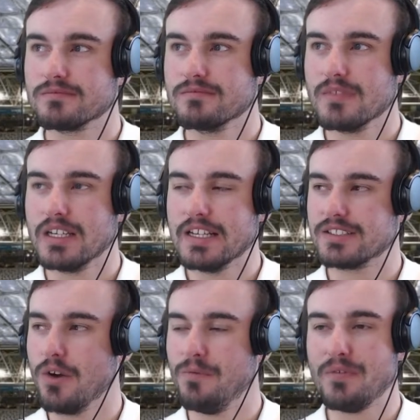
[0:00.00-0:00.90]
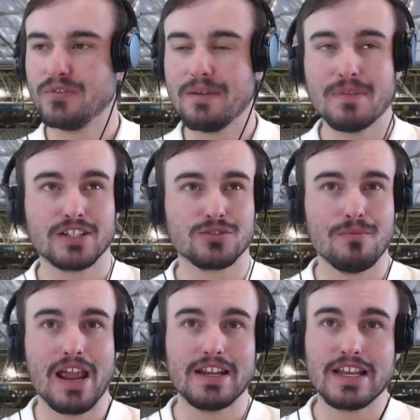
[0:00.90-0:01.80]
Yeah, still 15 minutes
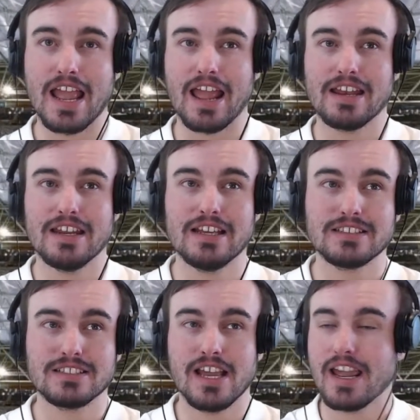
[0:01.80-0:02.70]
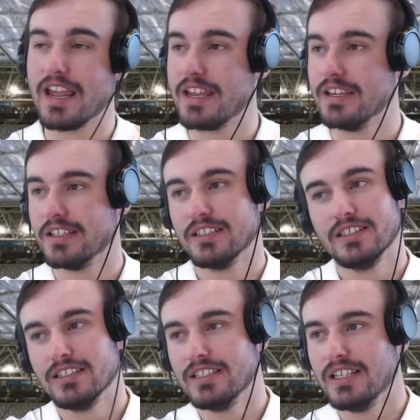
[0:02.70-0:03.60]
remaining, and it's a
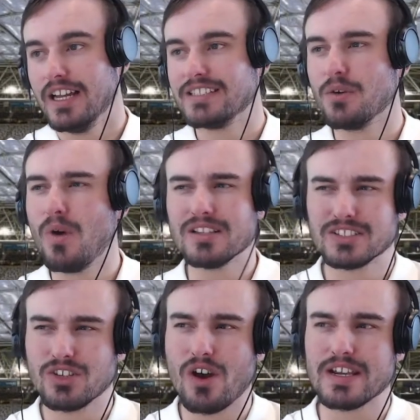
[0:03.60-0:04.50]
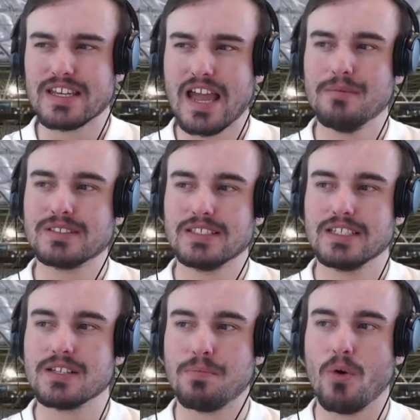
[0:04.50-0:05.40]
one-sided game. It's a
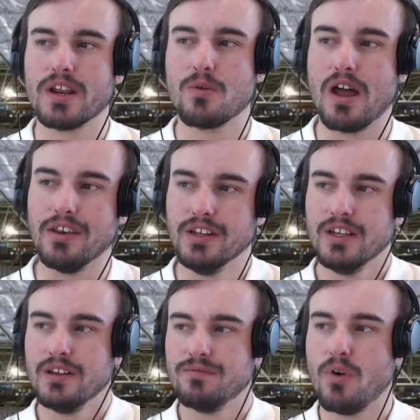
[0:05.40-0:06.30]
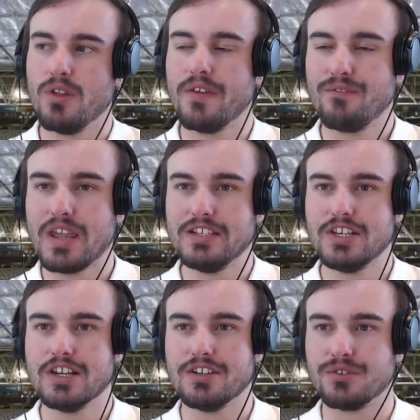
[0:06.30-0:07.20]
disappointing one for the
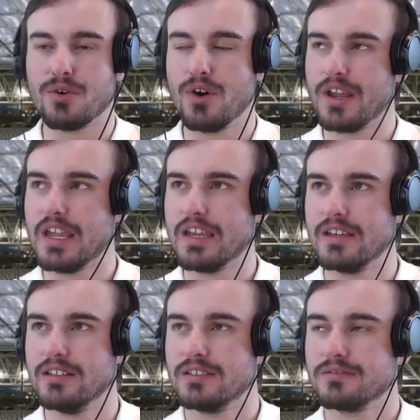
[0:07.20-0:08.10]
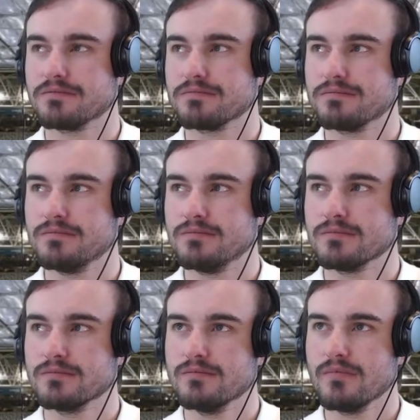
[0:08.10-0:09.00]
Fijian Drua here.
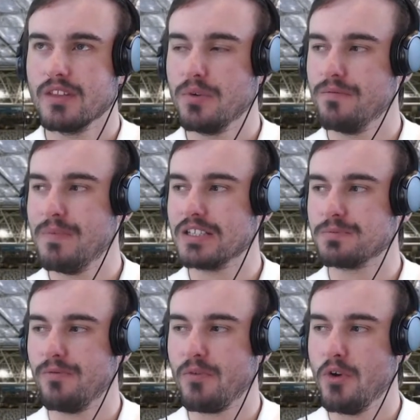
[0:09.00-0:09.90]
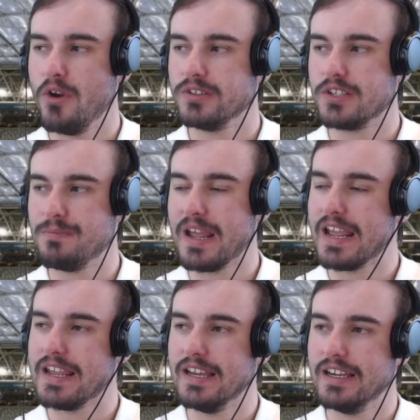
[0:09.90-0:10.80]
I would have much preferred to
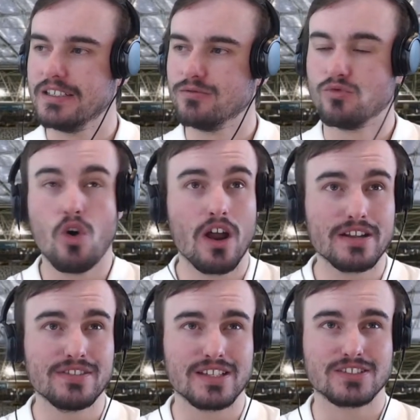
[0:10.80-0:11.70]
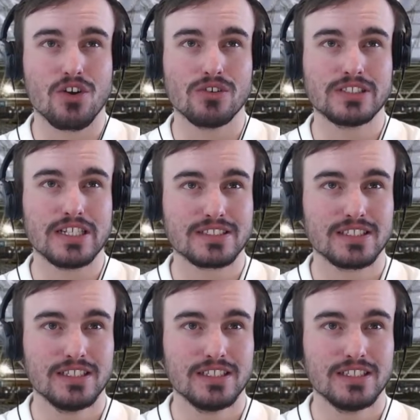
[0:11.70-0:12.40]
be right in this contest.